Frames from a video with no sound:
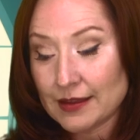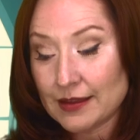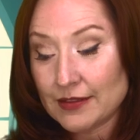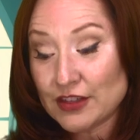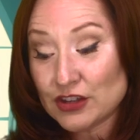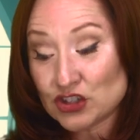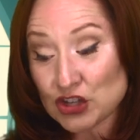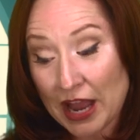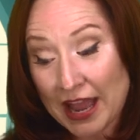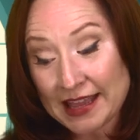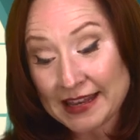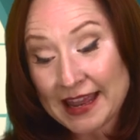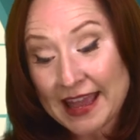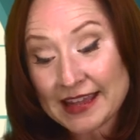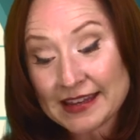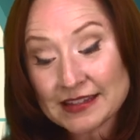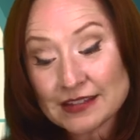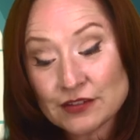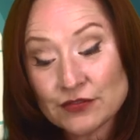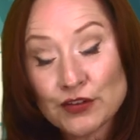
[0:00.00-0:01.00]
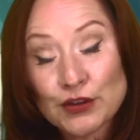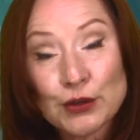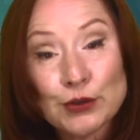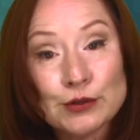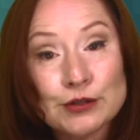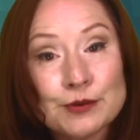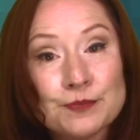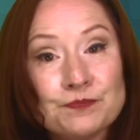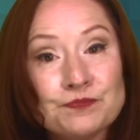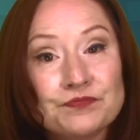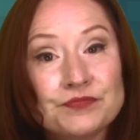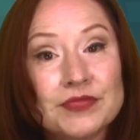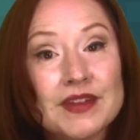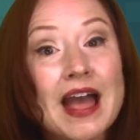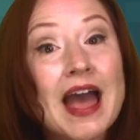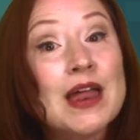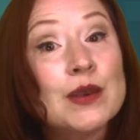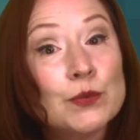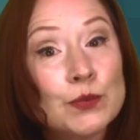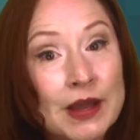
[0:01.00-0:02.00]
The giant ate his food
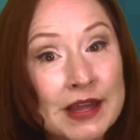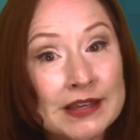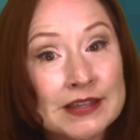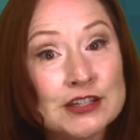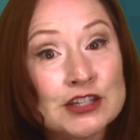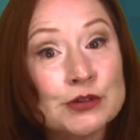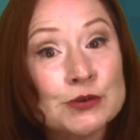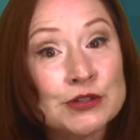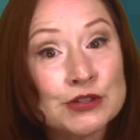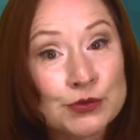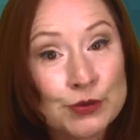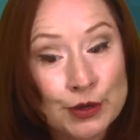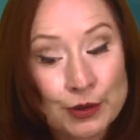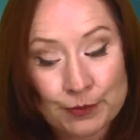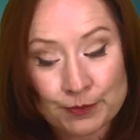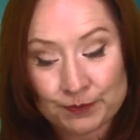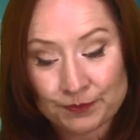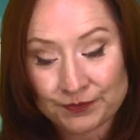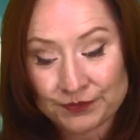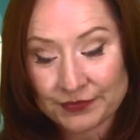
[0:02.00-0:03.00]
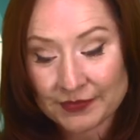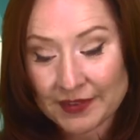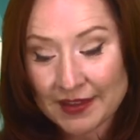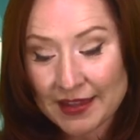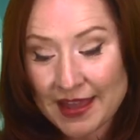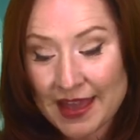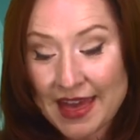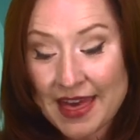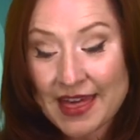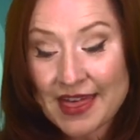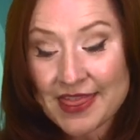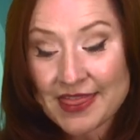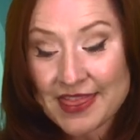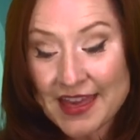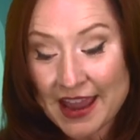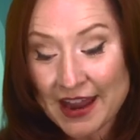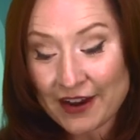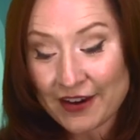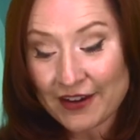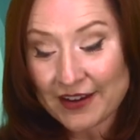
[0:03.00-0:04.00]
and went to his room.
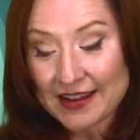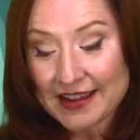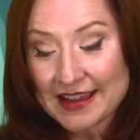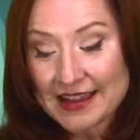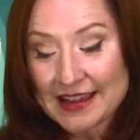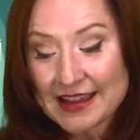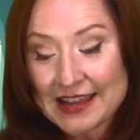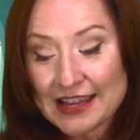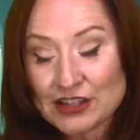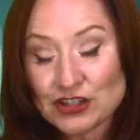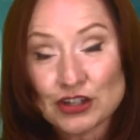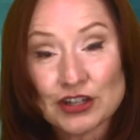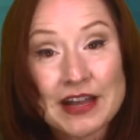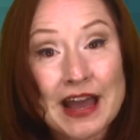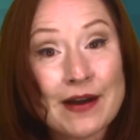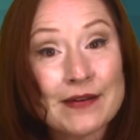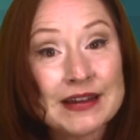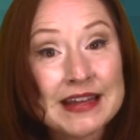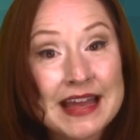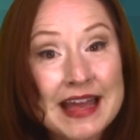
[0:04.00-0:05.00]
There he took out a